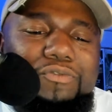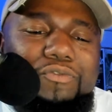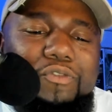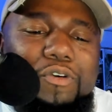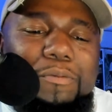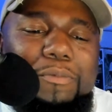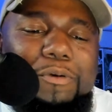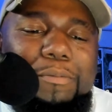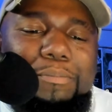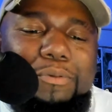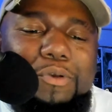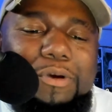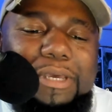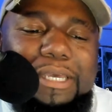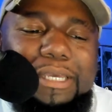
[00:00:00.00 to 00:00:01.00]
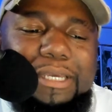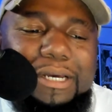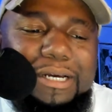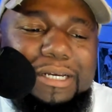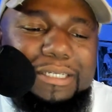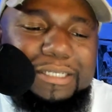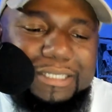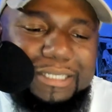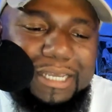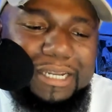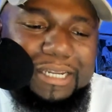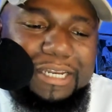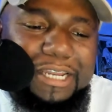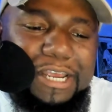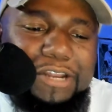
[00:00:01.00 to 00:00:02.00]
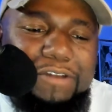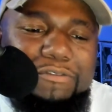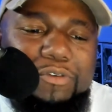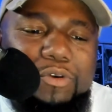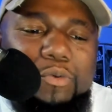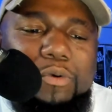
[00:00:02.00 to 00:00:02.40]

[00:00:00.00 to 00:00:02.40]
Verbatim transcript: former employee uh, said in the interview,